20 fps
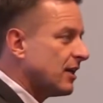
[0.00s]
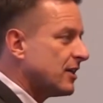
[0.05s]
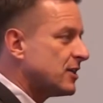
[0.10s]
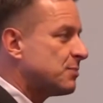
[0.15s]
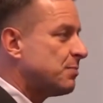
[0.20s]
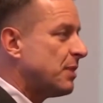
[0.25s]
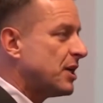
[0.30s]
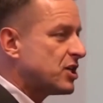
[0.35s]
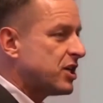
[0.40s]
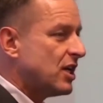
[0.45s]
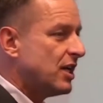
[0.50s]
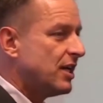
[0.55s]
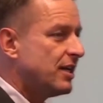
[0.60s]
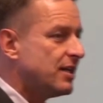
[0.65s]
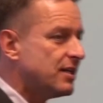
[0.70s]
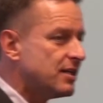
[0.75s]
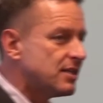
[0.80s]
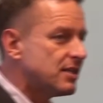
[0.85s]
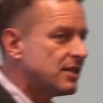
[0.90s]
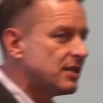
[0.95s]
A special
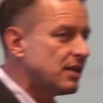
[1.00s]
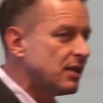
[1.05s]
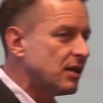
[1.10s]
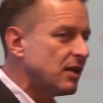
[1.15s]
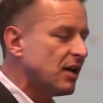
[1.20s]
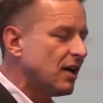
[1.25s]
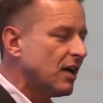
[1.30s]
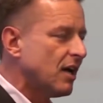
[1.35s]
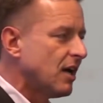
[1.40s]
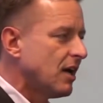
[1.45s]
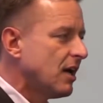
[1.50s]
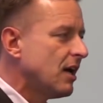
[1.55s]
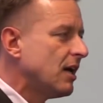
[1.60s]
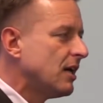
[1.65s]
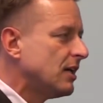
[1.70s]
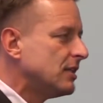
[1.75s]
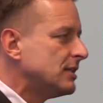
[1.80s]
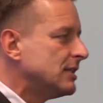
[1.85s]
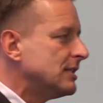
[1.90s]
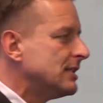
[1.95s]
hint?
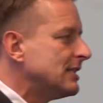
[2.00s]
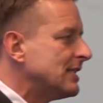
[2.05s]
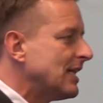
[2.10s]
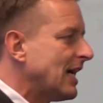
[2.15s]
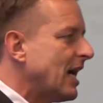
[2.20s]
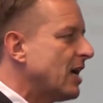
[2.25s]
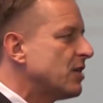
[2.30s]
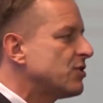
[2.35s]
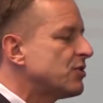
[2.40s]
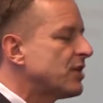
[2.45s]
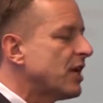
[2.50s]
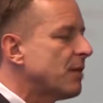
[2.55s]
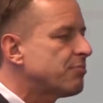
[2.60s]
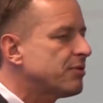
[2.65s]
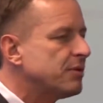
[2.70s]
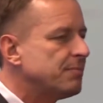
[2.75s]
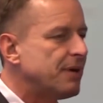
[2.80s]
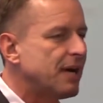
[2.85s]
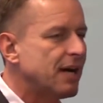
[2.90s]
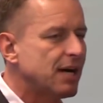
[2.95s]
How should I
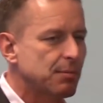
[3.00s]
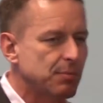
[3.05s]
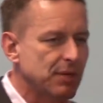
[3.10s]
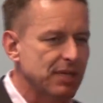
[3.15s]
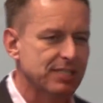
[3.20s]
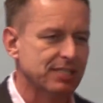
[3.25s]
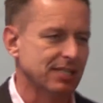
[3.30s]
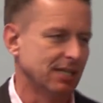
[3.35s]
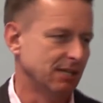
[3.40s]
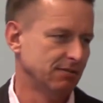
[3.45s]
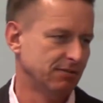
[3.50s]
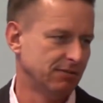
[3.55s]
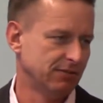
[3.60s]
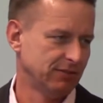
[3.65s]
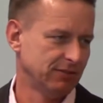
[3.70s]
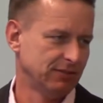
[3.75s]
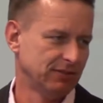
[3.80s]
prepare myself?